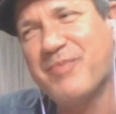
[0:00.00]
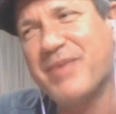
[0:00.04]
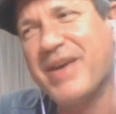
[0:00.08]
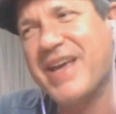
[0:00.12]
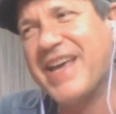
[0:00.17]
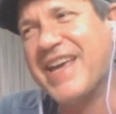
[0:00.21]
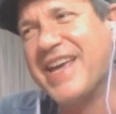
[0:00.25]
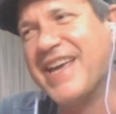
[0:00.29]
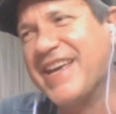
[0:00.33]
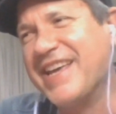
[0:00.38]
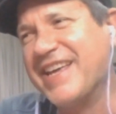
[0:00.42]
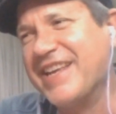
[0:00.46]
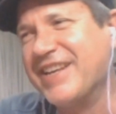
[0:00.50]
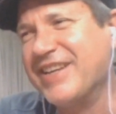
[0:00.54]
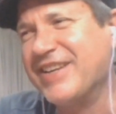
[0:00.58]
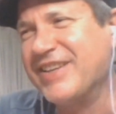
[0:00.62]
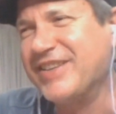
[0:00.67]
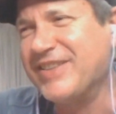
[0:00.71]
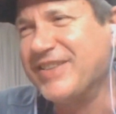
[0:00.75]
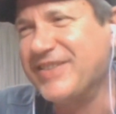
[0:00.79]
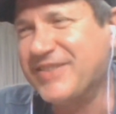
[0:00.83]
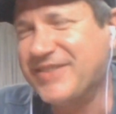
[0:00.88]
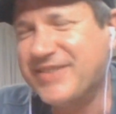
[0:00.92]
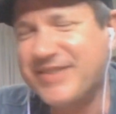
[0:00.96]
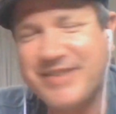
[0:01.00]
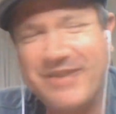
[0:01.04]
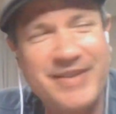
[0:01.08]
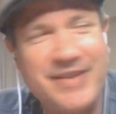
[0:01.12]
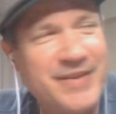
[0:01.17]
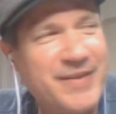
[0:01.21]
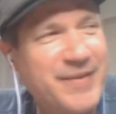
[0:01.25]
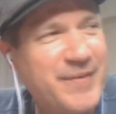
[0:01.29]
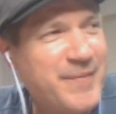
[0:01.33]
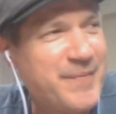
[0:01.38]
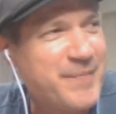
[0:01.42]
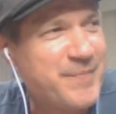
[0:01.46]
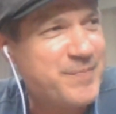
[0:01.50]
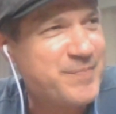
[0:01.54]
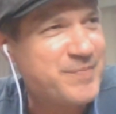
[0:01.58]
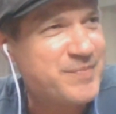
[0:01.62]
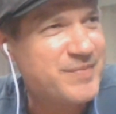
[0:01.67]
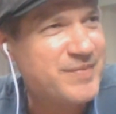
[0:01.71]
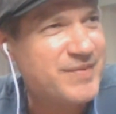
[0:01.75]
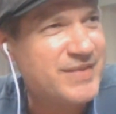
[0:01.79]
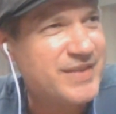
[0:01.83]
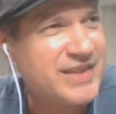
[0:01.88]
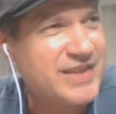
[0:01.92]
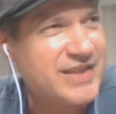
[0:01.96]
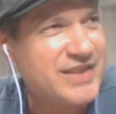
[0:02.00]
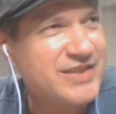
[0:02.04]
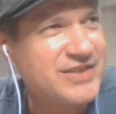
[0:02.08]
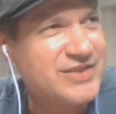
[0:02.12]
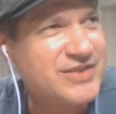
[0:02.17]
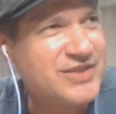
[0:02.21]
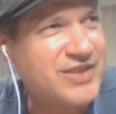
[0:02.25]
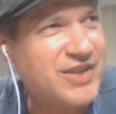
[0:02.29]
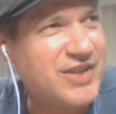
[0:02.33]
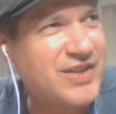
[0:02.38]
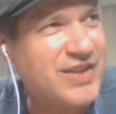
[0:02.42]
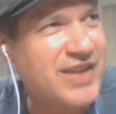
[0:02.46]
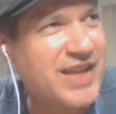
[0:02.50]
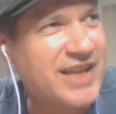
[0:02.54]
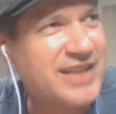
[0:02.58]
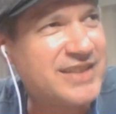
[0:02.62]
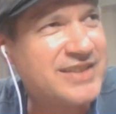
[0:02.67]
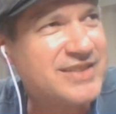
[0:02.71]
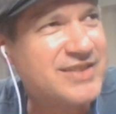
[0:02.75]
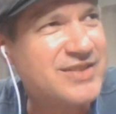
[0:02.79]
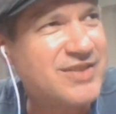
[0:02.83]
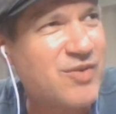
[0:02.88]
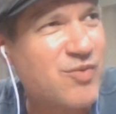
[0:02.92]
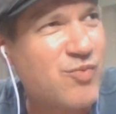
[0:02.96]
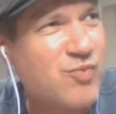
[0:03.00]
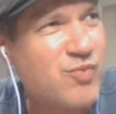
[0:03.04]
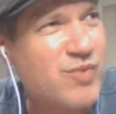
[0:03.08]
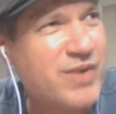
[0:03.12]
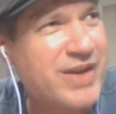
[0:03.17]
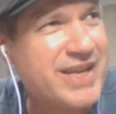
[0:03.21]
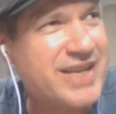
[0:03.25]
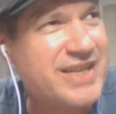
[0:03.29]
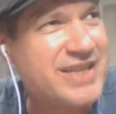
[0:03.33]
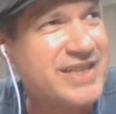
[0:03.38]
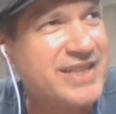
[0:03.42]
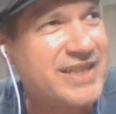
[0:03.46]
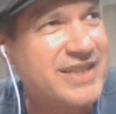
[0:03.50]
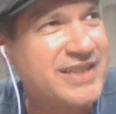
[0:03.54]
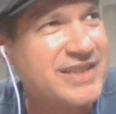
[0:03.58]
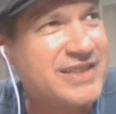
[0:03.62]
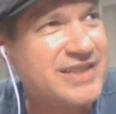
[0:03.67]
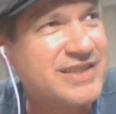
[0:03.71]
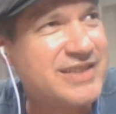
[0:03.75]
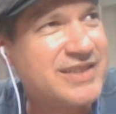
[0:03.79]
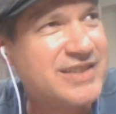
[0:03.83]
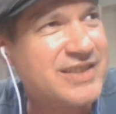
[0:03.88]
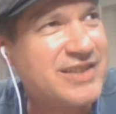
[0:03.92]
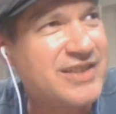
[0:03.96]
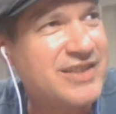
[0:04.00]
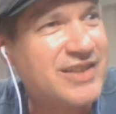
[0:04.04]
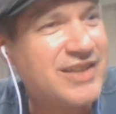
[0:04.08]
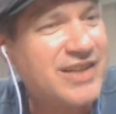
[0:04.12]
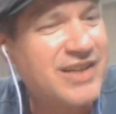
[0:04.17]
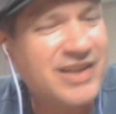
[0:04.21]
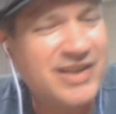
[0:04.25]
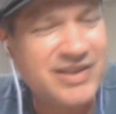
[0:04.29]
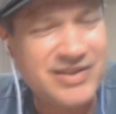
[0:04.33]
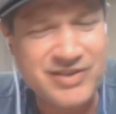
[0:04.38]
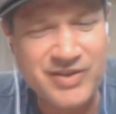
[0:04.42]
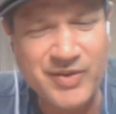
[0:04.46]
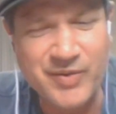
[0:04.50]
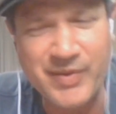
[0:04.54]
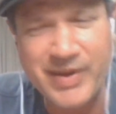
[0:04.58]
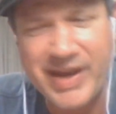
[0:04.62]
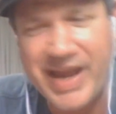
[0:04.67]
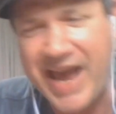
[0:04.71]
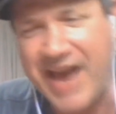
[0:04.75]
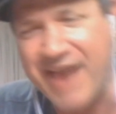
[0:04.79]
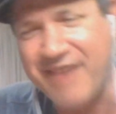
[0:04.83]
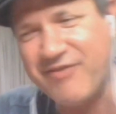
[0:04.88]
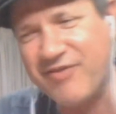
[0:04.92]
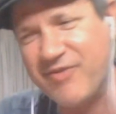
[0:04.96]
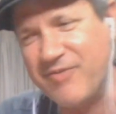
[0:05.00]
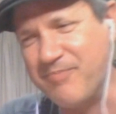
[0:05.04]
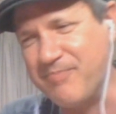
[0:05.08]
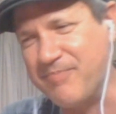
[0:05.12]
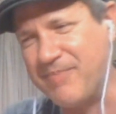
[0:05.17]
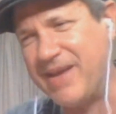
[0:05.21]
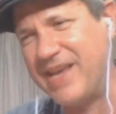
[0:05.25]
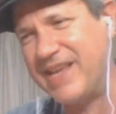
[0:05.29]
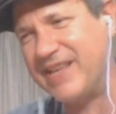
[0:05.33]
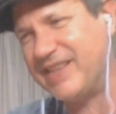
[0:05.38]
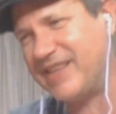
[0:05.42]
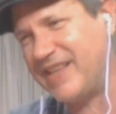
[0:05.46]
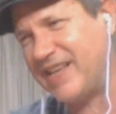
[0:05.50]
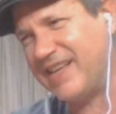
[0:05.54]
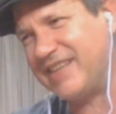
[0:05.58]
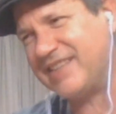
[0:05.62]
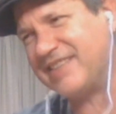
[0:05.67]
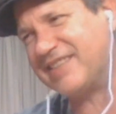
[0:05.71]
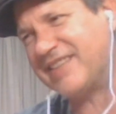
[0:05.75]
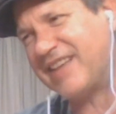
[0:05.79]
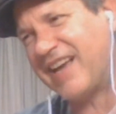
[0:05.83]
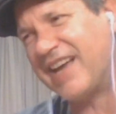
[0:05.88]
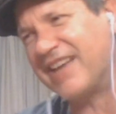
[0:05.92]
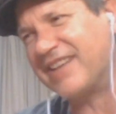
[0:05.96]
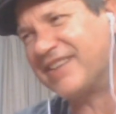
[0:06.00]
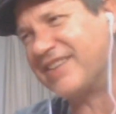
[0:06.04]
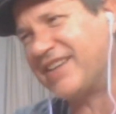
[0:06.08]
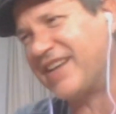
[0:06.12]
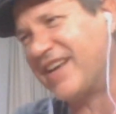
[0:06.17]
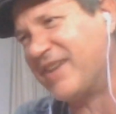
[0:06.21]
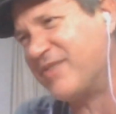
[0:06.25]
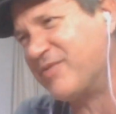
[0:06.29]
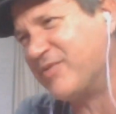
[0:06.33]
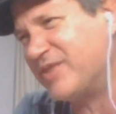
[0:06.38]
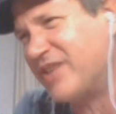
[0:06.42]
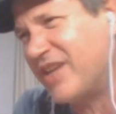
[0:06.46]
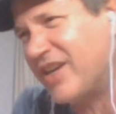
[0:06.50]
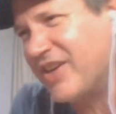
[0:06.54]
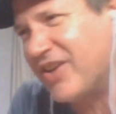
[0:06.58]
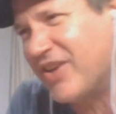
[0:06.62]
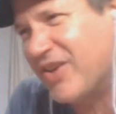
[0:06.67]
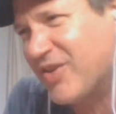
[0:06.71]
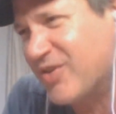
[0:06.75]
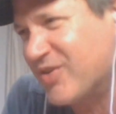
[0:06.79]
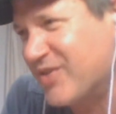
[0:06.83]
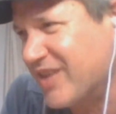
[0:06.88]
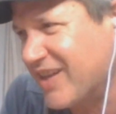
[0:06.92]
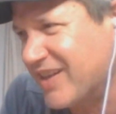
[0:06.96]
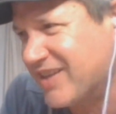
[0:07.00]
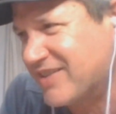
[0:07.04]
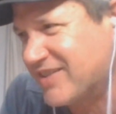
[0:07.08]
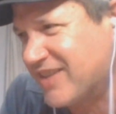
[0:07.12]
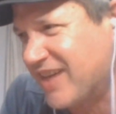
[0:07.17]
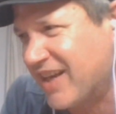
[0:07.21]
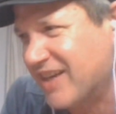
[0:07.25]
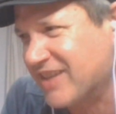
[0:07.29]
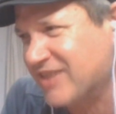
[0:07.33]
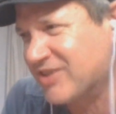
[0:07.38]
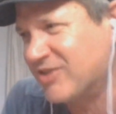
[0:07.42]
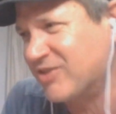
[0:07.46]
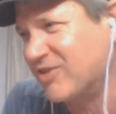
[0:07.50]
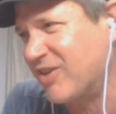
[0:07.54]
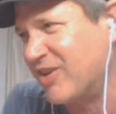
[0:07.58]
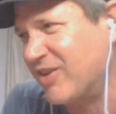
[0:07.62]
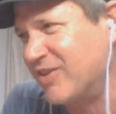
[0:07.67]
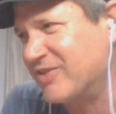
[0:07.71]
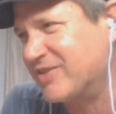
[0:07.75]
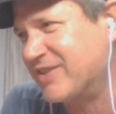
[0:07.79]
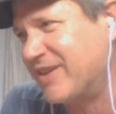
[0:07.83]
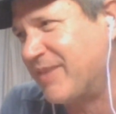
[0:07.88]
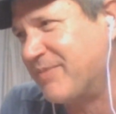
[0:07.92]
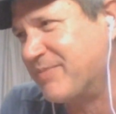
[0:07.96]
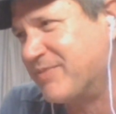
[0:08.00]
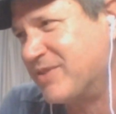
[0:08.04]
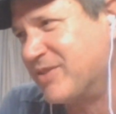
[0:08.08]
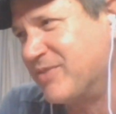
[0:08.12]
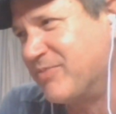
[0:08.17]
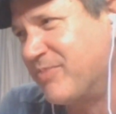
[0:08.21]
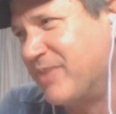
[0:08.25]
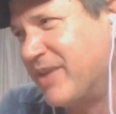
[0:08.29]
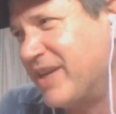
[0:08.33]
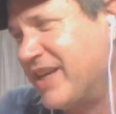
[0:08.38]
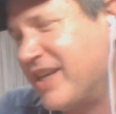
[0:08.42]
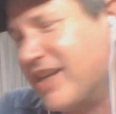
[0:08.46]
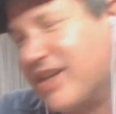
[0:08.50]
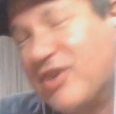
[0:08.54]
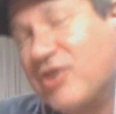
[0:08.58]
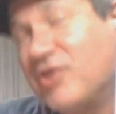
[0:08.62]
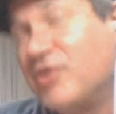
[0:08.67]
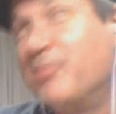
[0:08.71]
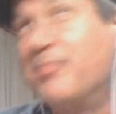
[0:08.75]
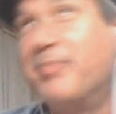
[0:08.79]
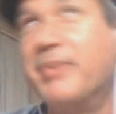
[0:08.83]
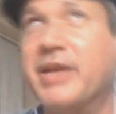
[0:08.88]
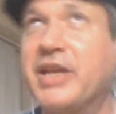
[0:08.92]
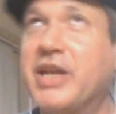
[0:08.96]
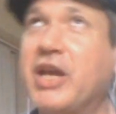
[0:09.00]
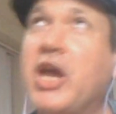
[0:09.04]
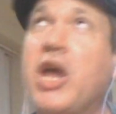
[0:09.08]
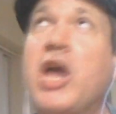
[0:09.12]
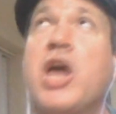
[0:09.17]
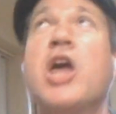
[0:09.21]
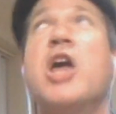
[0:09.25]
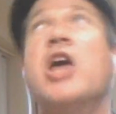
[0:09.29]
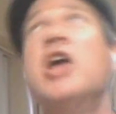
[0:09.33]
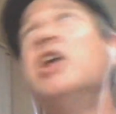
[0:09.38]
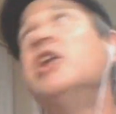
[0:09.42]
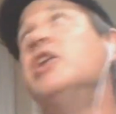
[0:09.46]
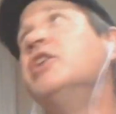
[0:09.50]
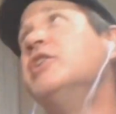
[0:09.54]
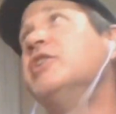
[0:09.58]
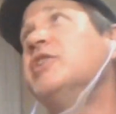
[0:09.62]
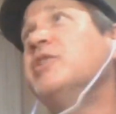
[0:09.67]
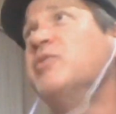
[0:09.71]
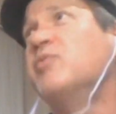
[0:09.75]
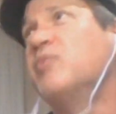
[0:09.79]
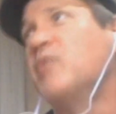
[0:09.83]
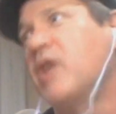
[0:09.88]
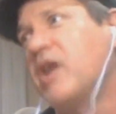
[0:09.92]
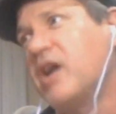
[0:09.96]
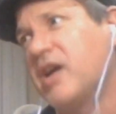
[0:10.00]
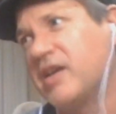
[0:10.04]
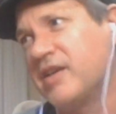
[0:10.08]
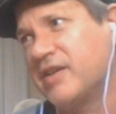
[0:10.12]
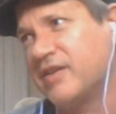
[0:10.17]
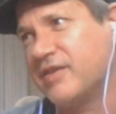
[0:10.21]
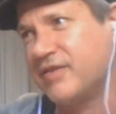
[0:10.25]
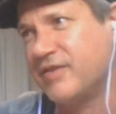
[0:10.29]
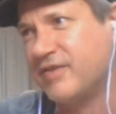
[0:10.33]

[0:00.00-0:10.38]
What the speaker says: man. So that's the witness. So we haven't met their son yet. We don't know who their son grows up to be. It could be anyone.